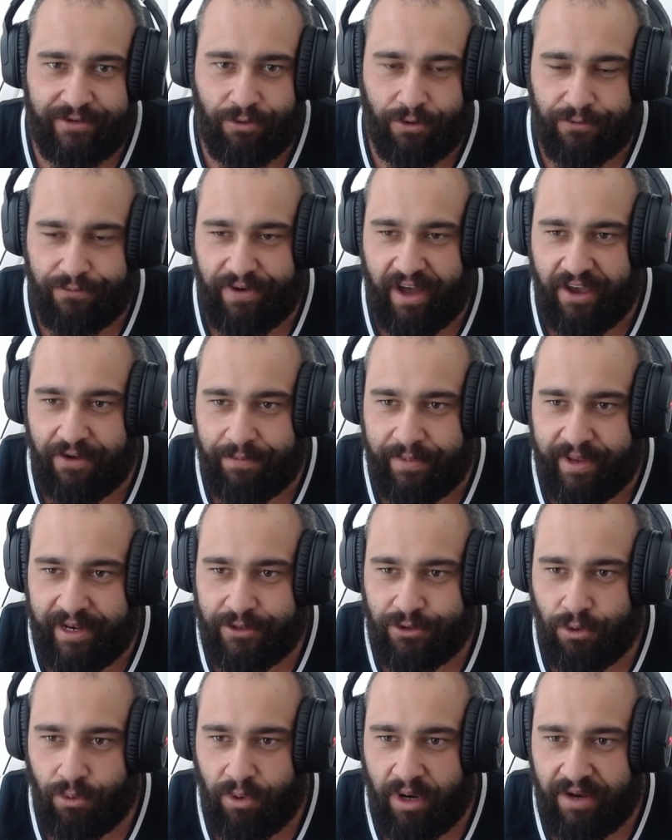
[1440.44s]
or 5 minutes
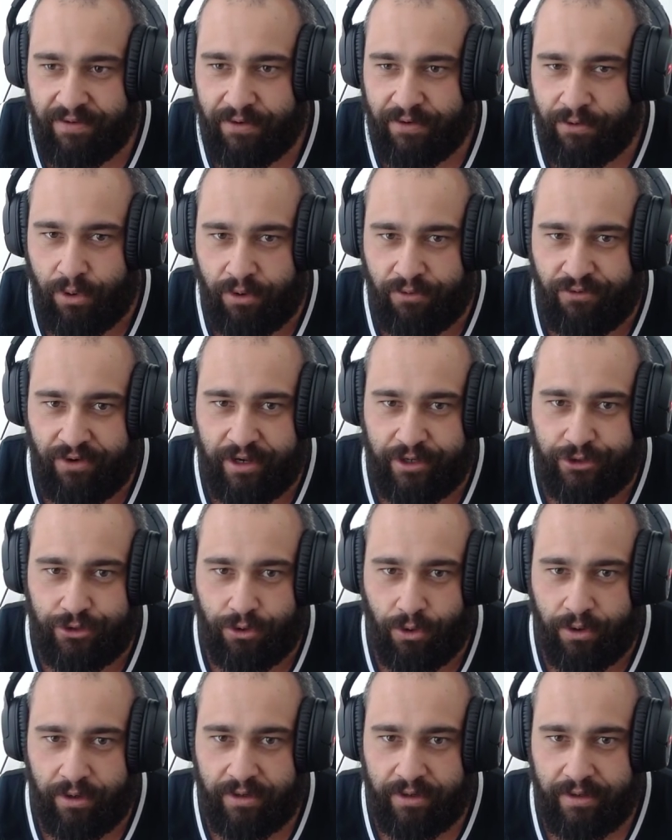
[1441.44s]
or whatever. We're really
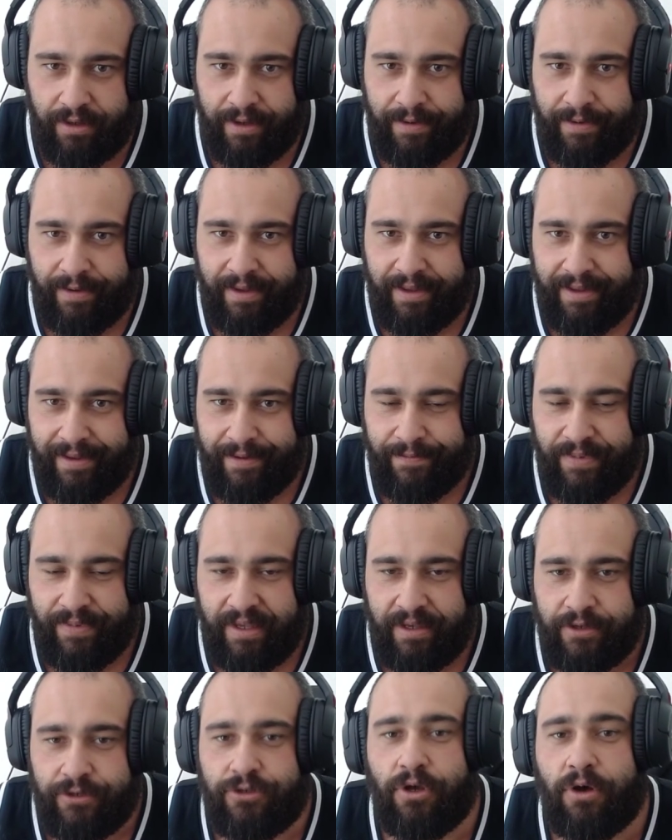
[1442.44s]
short.
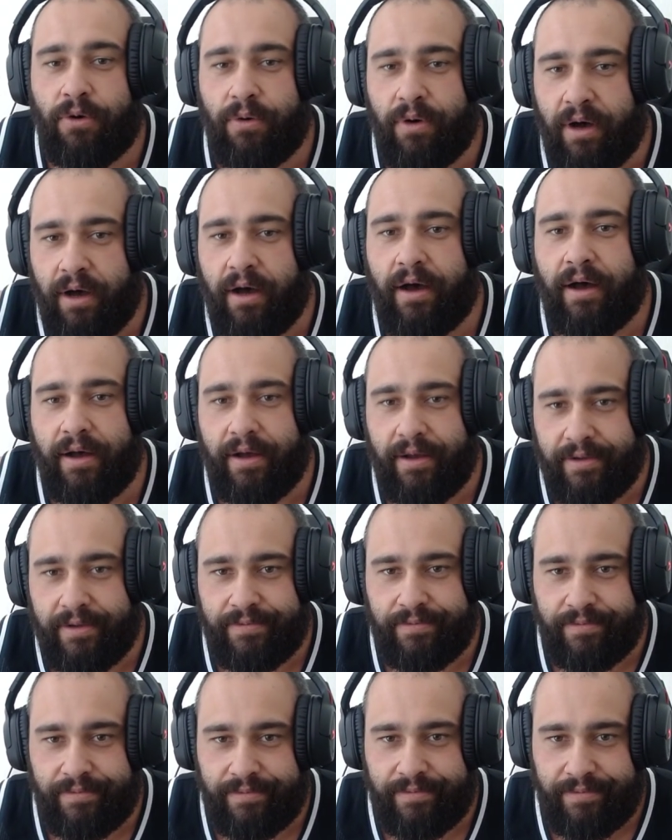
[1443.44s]
So,
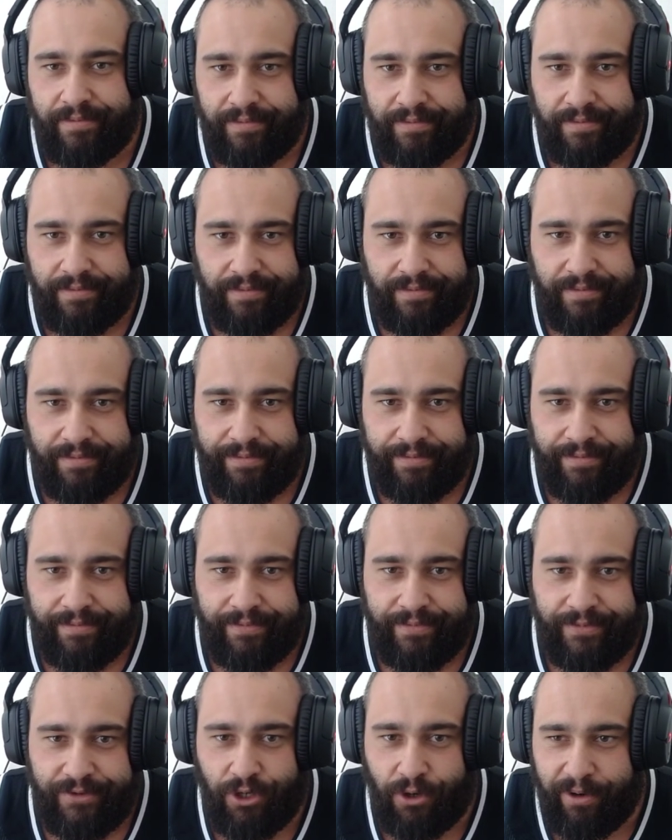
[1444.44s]

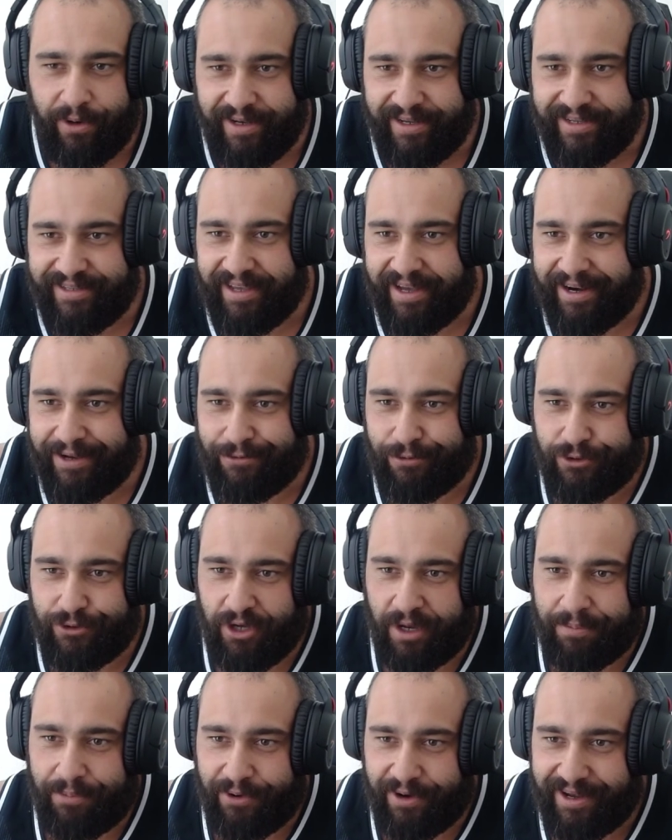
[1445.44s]
Tony decided to
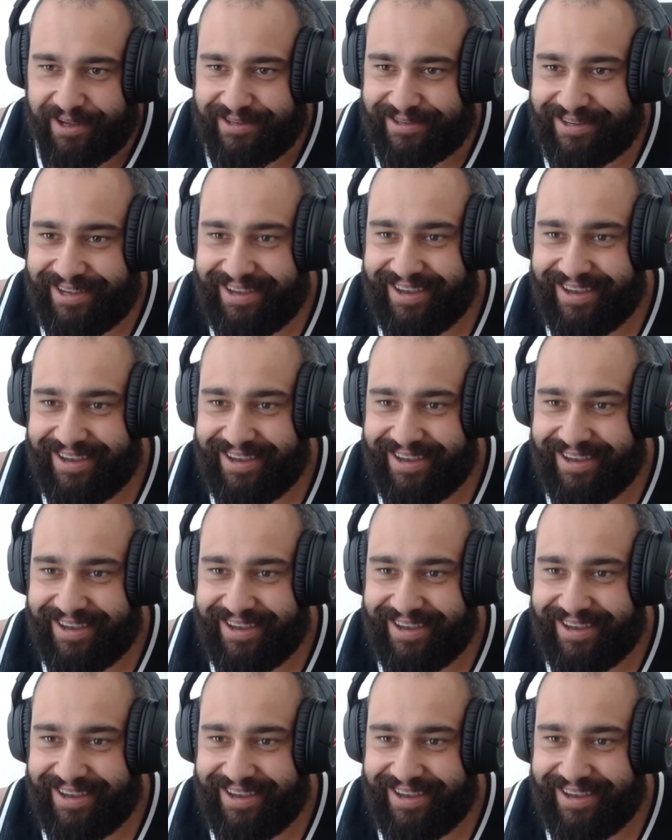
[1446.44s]
jump on us.